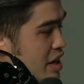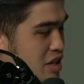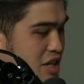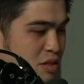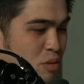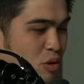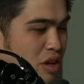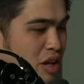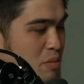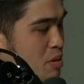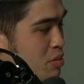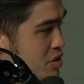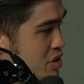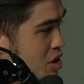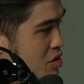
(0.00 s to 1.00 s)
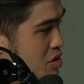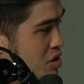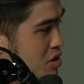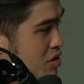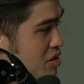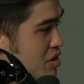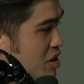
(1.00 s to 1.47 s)
It's more like people's go-to.
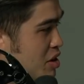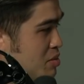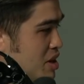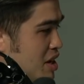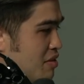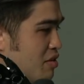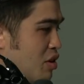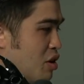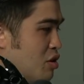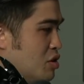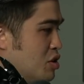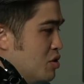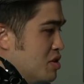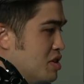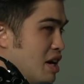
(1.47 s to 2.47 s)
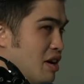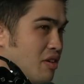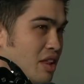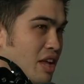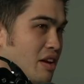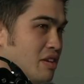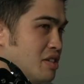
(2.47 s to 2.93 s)
You know what I'm saying? If their go-to is
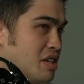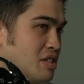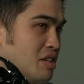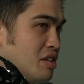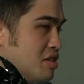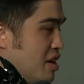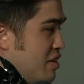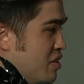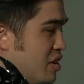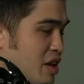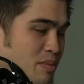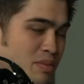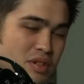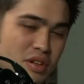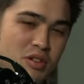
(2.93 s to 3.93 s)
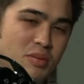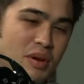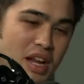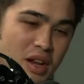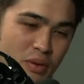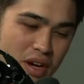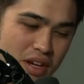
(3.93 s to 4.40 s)
SoundCloud, it's easy to save all the episodes.
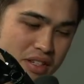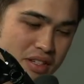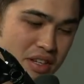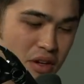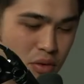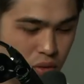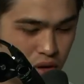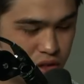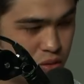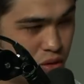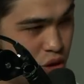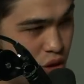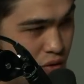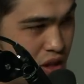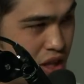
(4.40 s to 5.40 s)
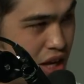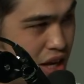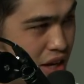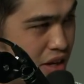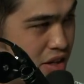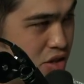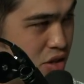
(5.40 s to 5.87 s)
But anyways, we're gonna switch over to
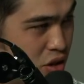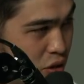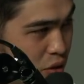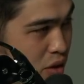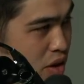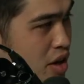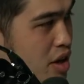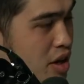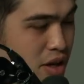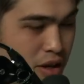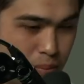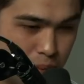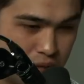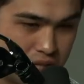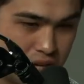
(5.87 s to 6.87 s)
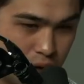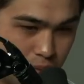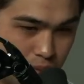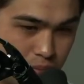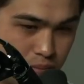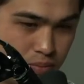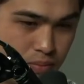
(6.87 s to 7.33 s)
that. So peace out.